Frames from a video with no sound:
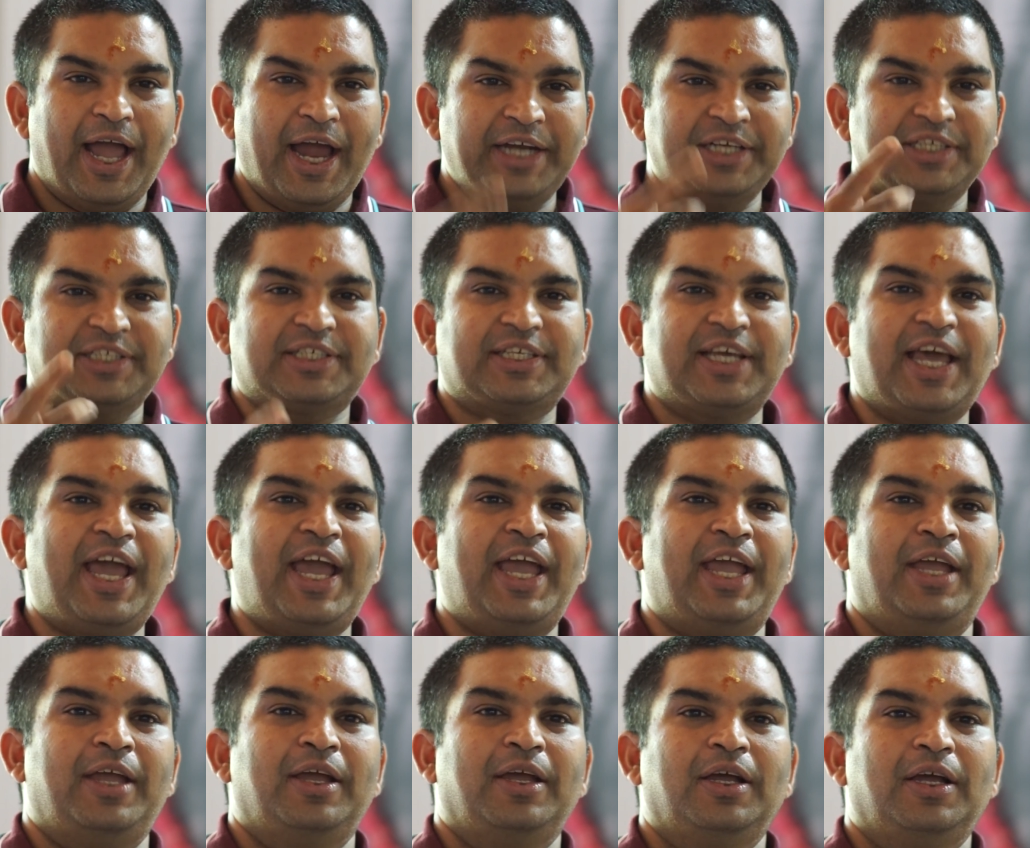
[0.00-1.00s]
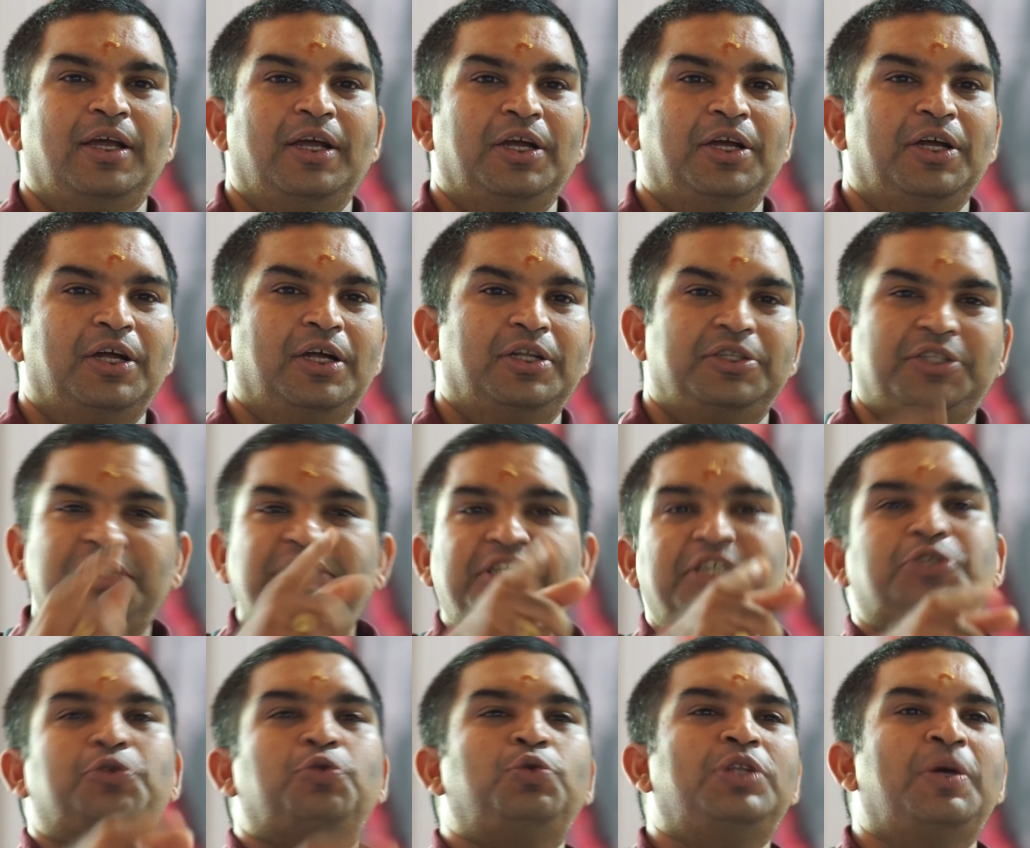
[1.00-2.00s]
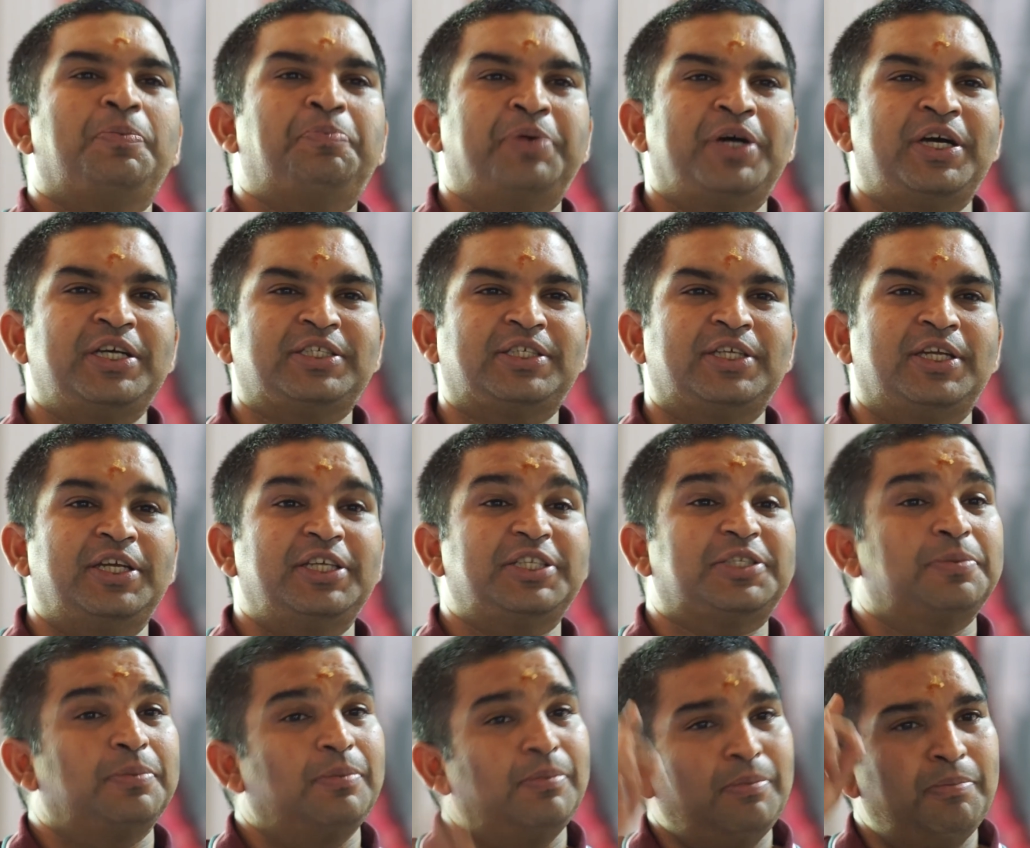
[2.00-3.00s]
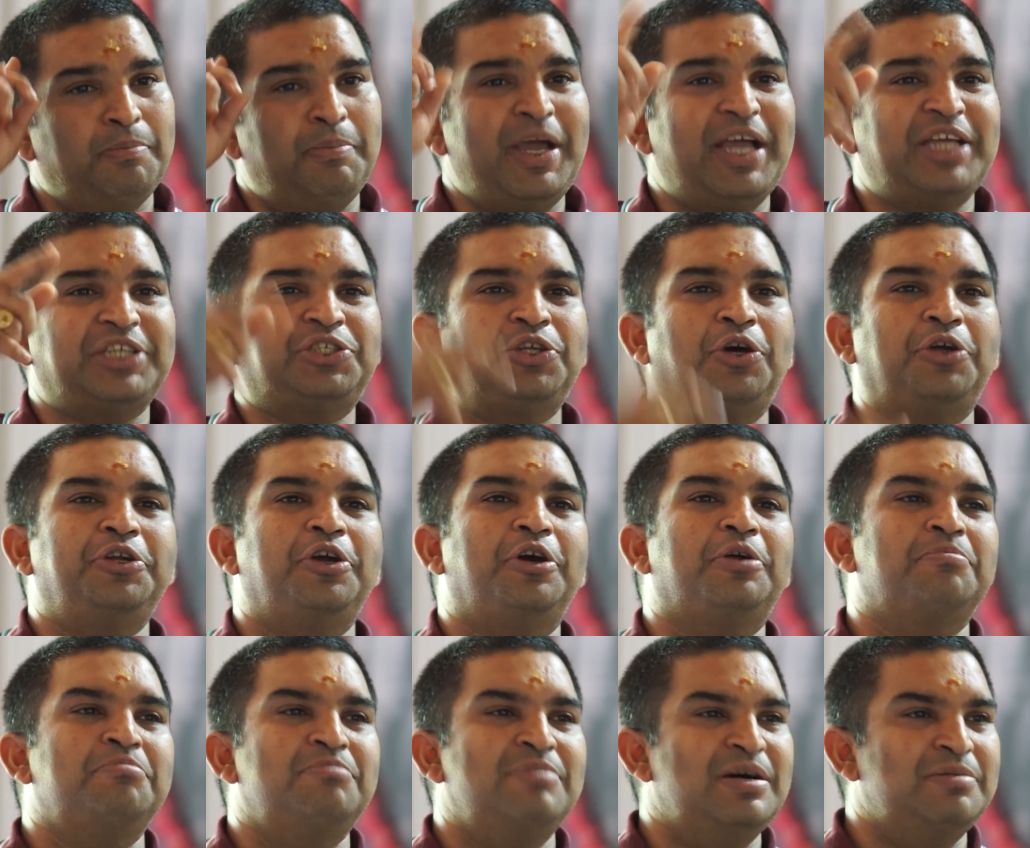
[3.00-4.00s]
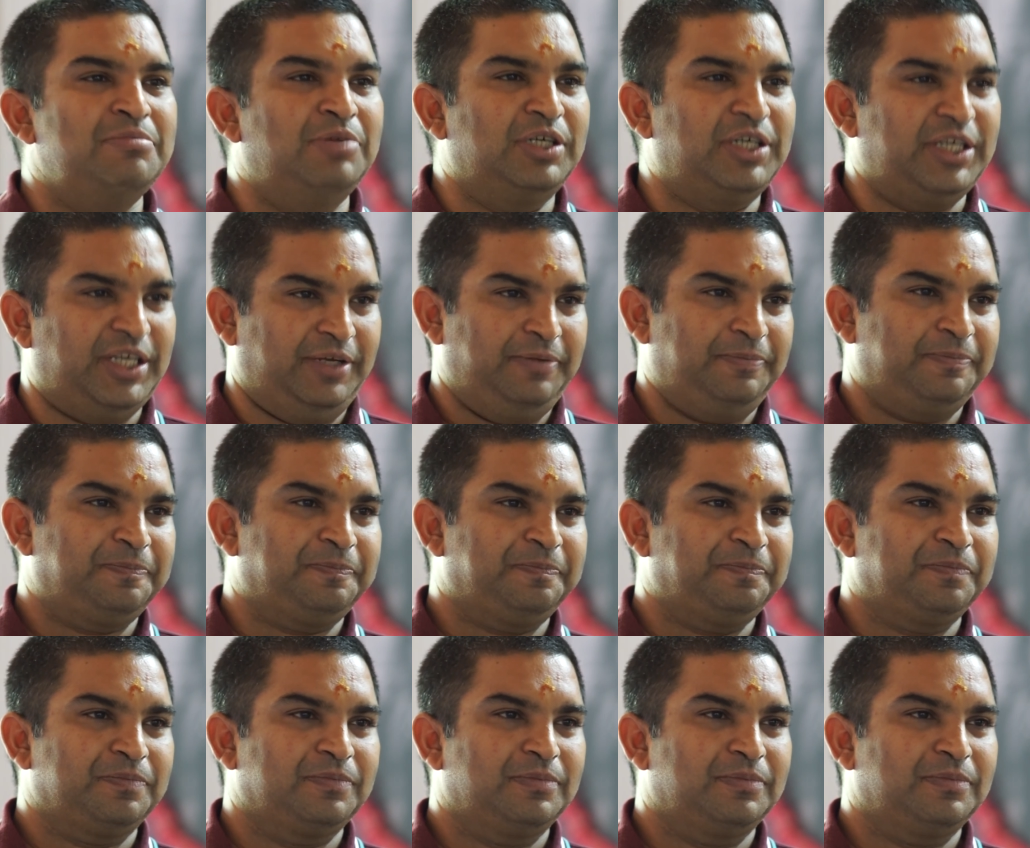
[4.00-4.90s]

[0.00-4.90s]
and say, this is who the person is based on your memory.